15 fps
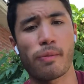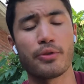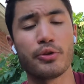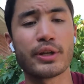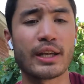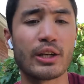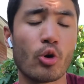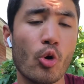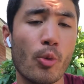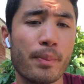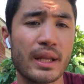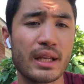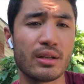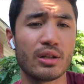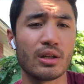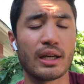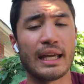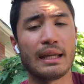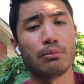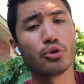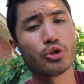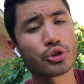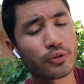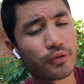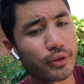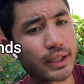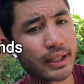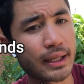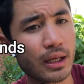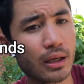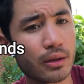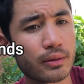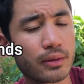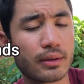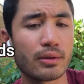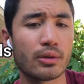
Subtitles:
you can open a mutual fund account,